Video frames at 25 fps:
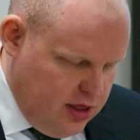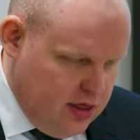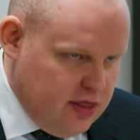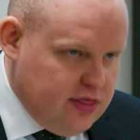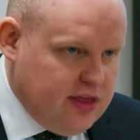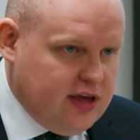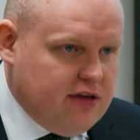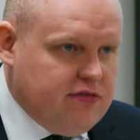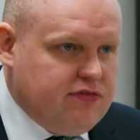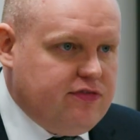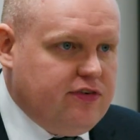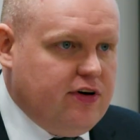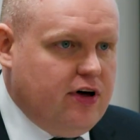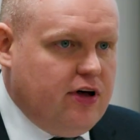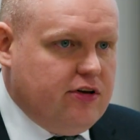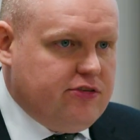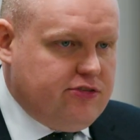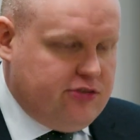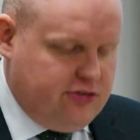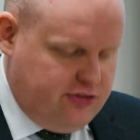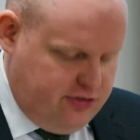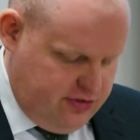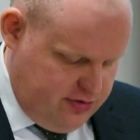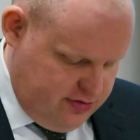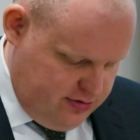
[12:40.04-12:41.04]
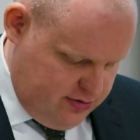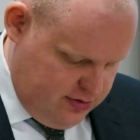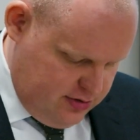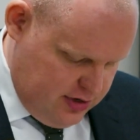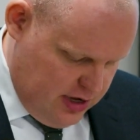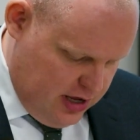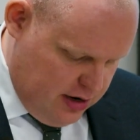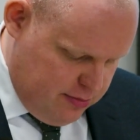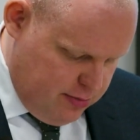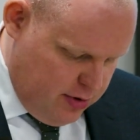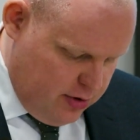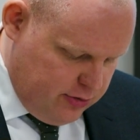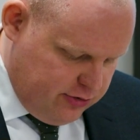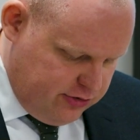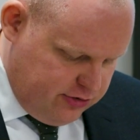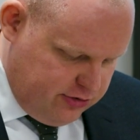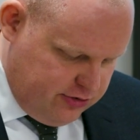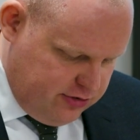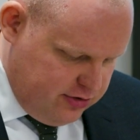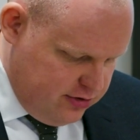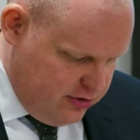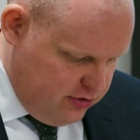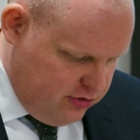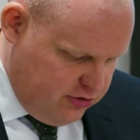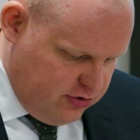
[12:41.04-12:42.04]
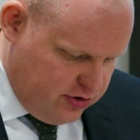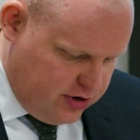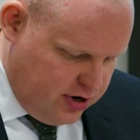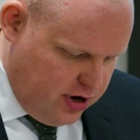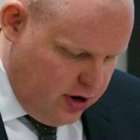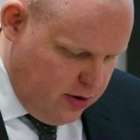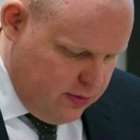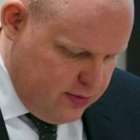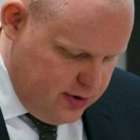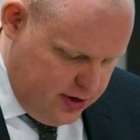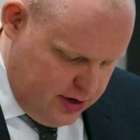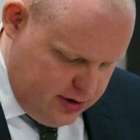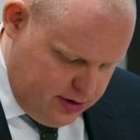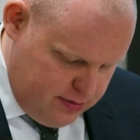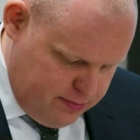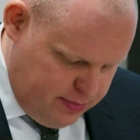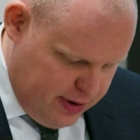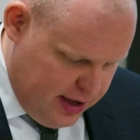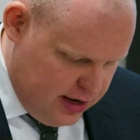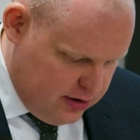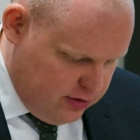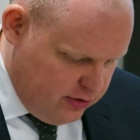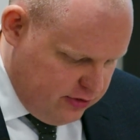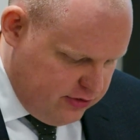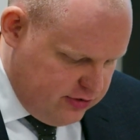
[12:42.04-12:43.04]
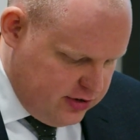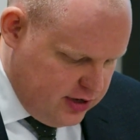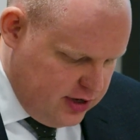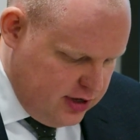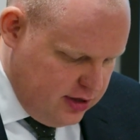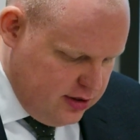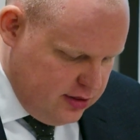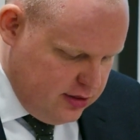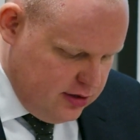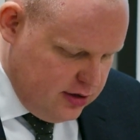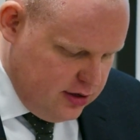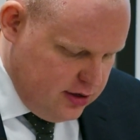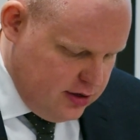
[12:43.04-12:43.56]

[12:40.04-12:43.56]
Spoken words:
The first and most draconian penalty